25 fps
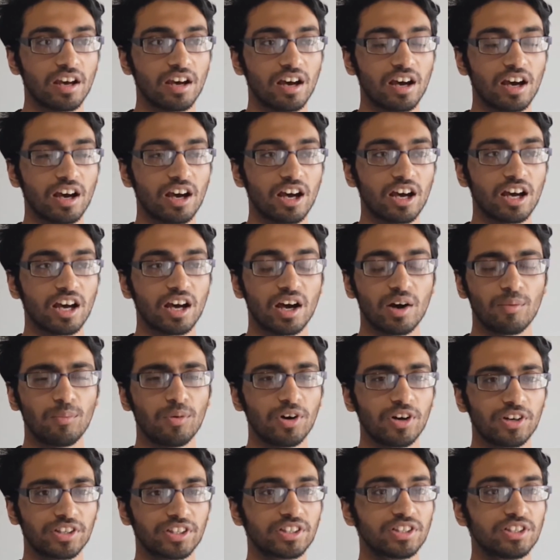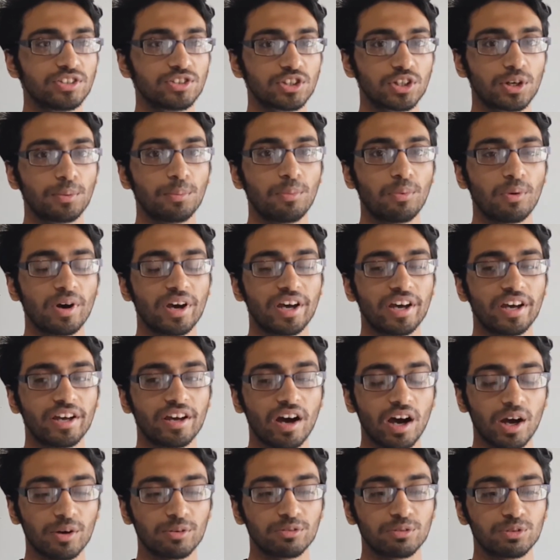I work in a job where
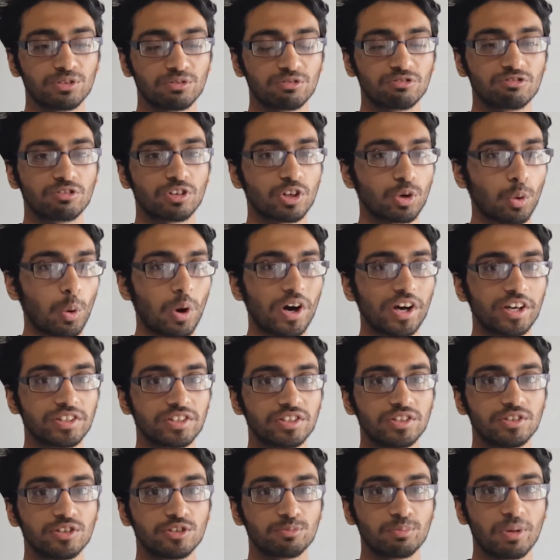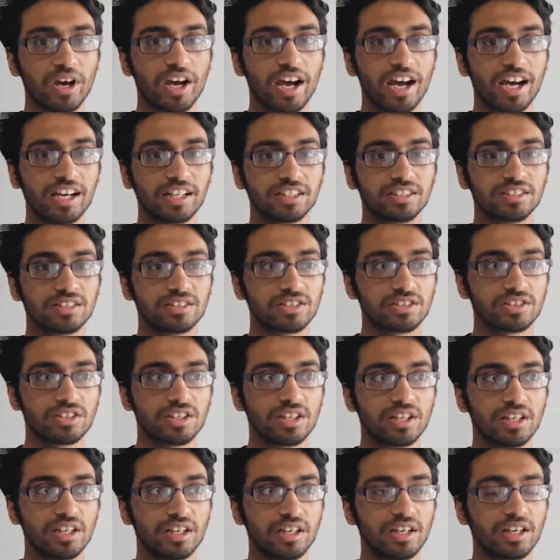I was required to use my hands
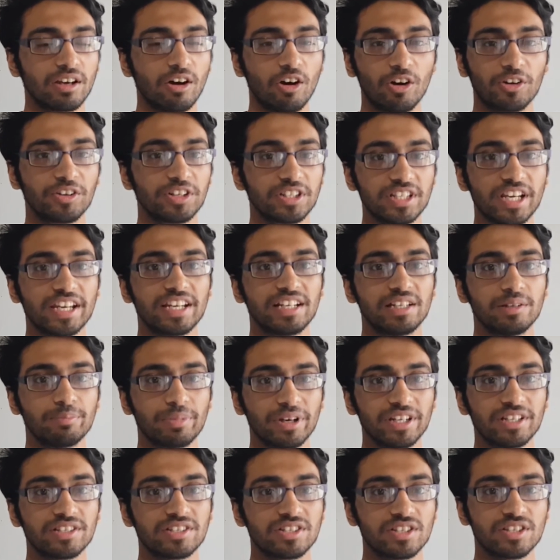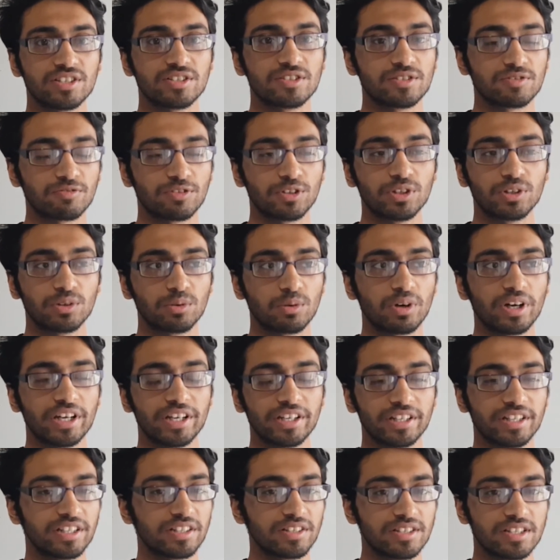on a daily basis for quite
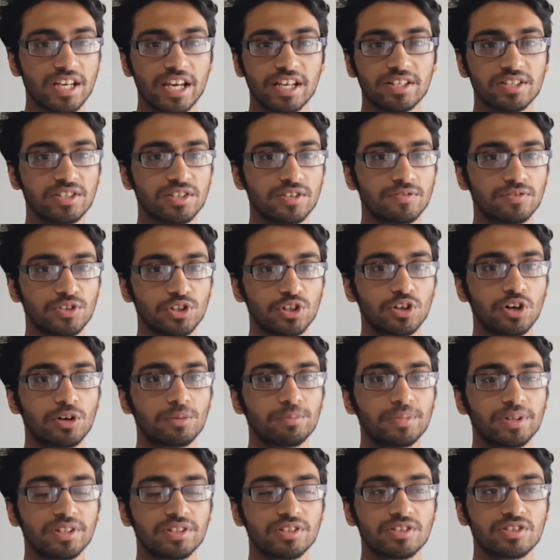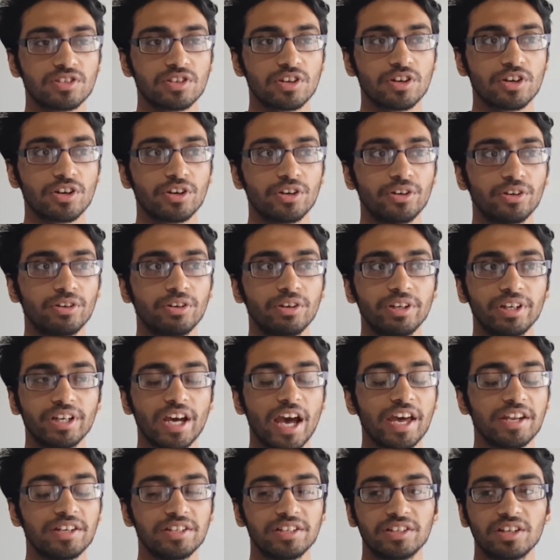an intensive job, and so it
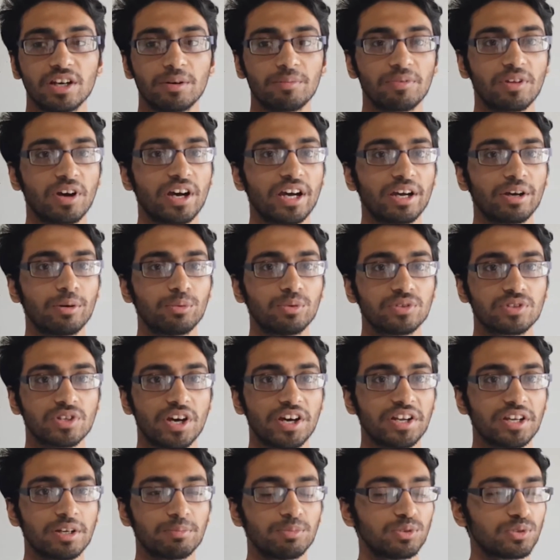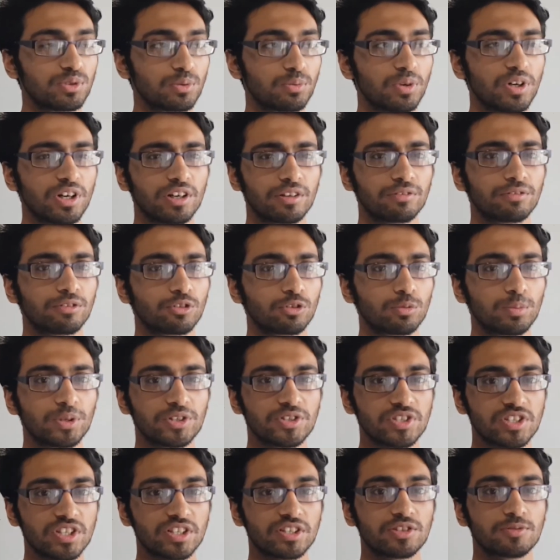ended up that I was unable to work for
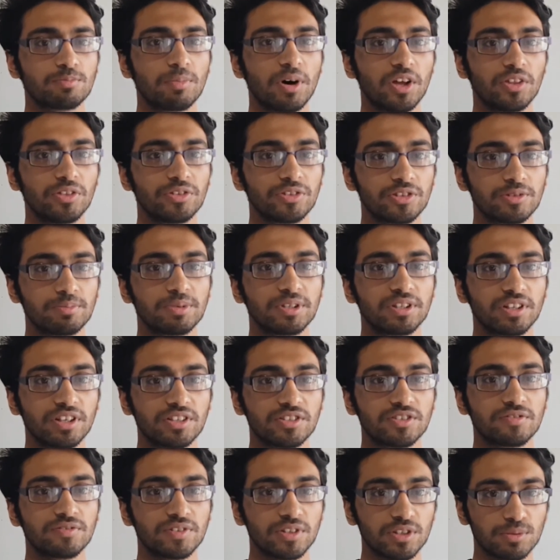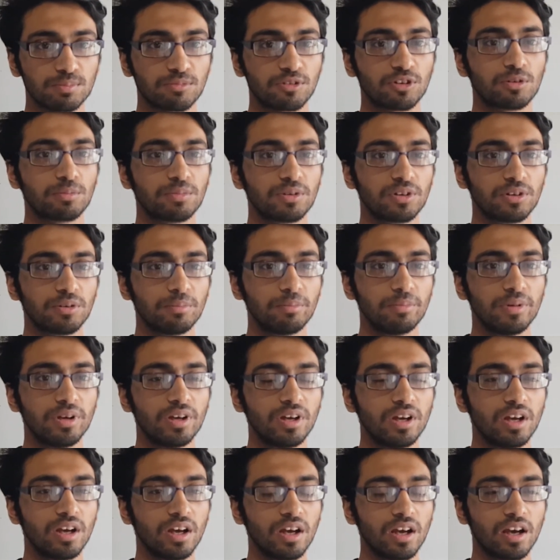almost 6 months because of this problem,
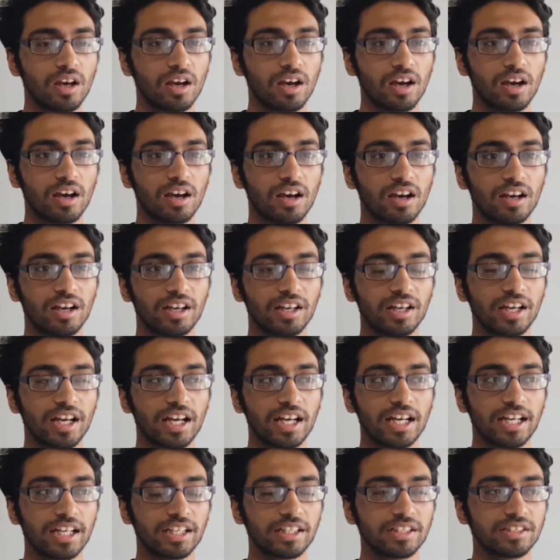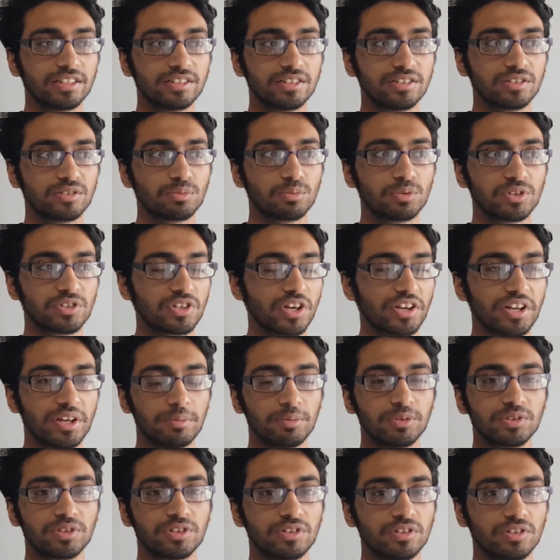and was
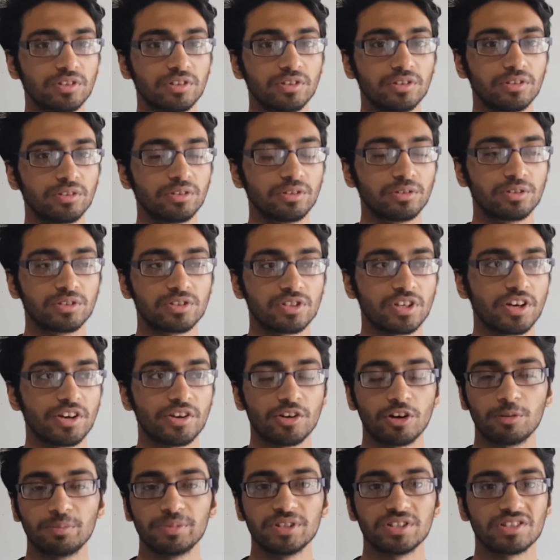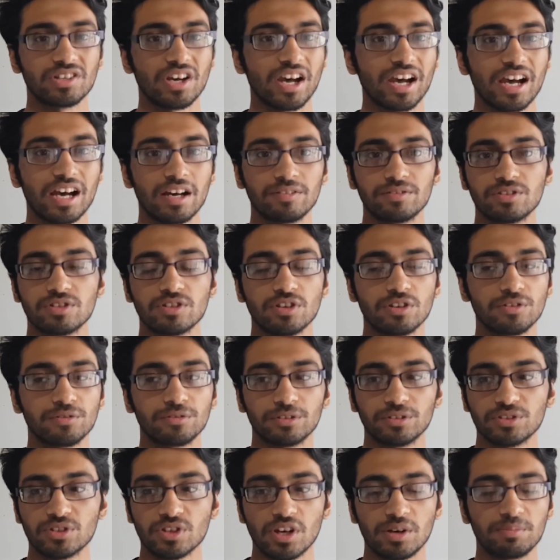unable to do certain hobbies I have. So, for
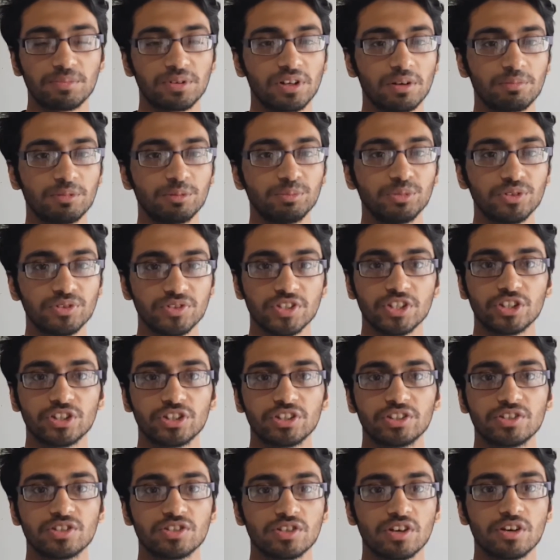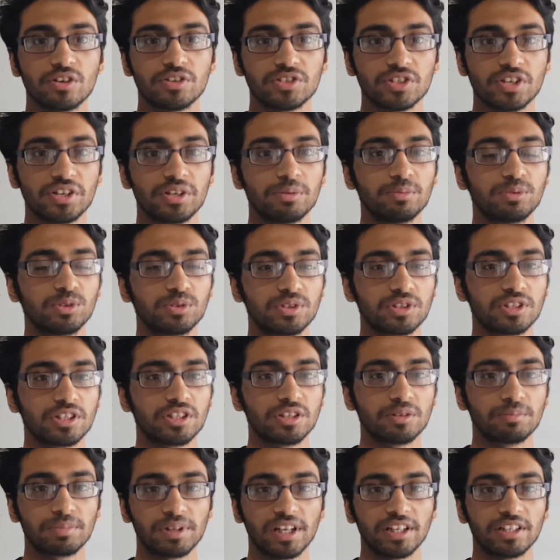example, I'm a musician, so I was unable
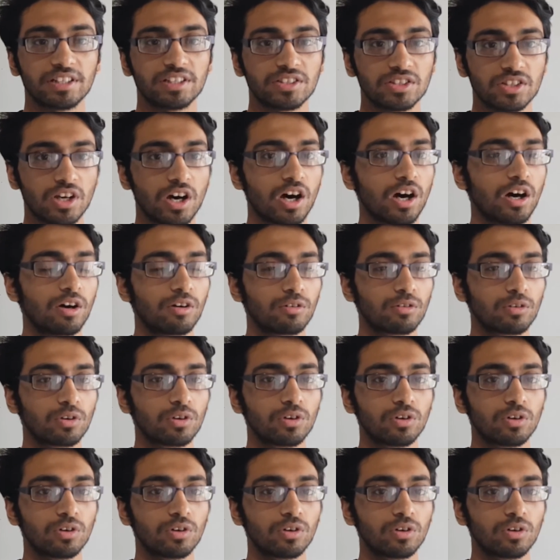to play guitar